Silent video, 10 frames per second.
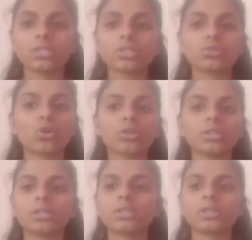is not
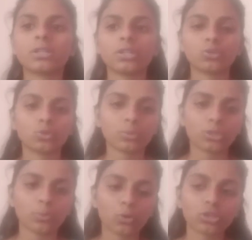intended to be
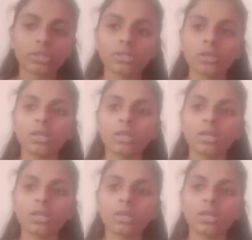reported